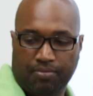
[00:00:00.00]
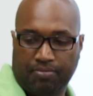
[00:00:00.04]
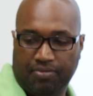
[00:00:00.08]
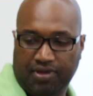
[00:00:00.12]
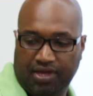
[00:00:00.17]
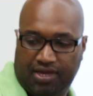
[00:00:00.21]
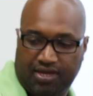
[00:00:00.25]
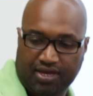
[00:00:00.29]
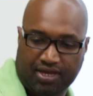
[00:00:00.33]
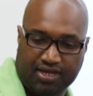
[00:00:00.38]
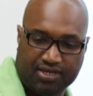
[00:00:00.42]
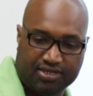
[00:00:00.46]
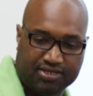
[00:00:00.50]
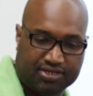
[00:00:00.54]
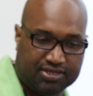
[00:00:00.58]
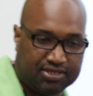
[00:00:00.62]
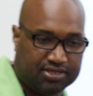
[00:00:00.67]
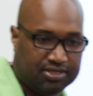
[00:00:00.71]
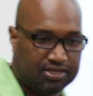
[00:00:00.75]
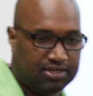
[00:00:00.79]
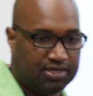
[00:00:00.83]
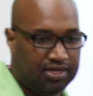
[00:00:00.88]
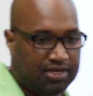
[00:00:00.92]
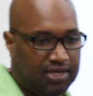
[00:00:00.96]

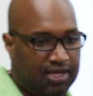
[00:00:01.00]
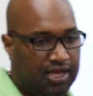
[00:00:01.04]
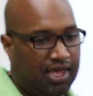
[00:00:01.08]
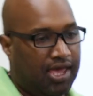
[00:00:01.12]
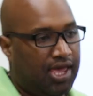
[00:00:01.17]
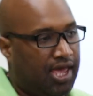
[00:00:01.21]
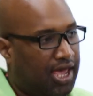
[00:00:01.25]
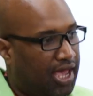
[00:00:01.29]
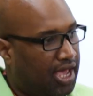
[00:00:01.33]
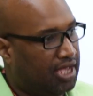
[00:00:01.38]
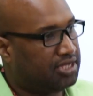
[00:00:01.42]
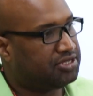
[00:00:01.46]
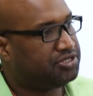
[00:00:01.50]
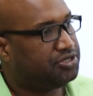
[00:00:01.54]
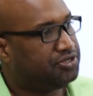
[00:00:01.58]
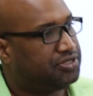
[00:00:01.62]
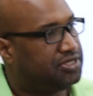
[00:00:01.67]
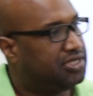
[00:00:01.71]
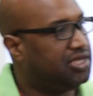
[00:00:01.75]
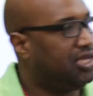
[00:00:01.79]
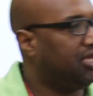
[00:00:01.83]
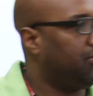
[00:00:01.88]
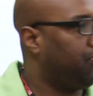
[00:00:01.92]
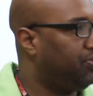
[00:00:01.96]
because as you
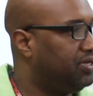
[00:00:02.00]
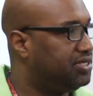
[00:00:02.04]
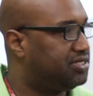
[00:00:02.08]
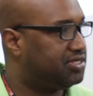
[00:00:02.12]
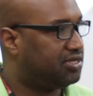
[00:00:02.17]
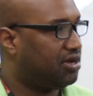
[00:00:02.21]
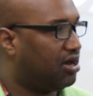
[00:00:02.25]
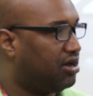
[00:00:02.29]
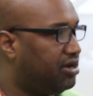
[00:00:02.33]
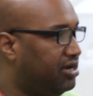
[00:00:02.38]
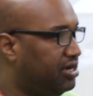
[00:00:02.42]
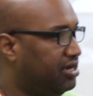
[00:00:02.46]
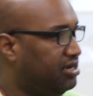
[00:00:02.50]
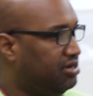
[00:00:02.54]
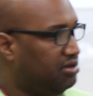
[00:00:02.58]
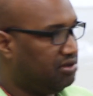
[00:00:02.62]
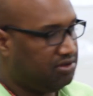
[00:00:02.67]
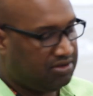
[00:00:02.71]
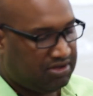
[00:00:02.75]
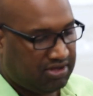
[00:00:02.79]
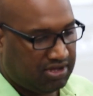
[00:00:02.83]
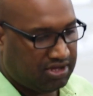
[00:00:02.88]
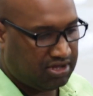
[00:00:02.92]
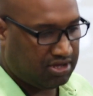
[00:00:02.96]
see, we started
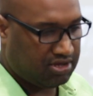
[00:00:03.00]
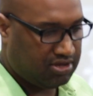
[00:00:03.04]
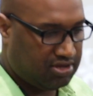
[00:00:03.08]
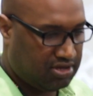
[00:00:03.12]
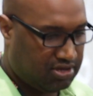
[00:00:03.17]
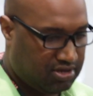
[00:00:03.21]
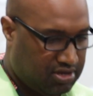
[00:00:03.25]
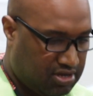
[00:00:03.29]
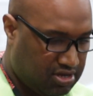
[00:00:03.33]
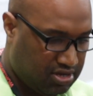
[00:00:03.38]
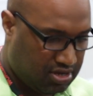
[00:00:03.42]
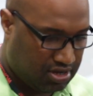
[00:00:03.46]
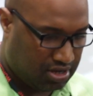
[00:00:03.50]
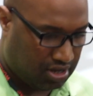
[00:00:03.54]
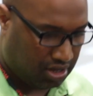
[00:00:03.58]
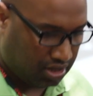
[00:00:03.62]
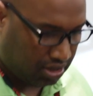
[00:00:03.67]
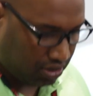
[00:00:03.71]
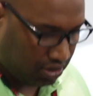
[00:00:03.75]
a